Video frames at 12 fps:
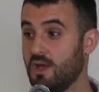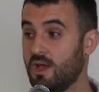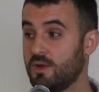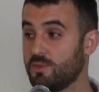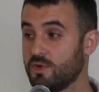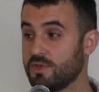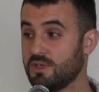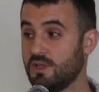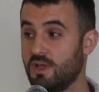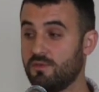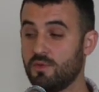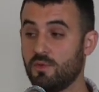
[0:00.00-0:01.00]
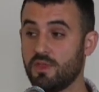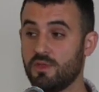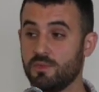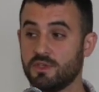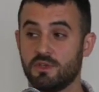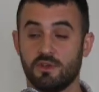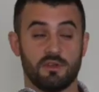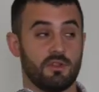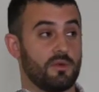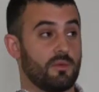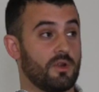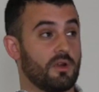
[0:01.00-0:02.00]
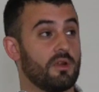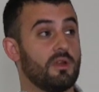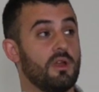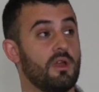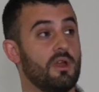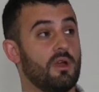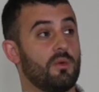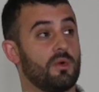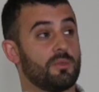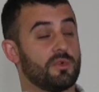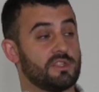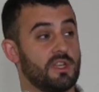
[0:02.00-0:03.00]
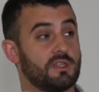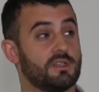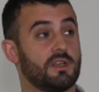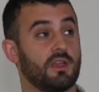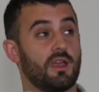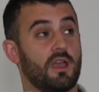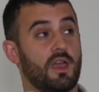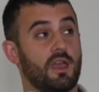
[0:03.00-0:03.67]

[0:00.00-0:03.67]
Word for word: at a personal level with the material that we're, we're presenting.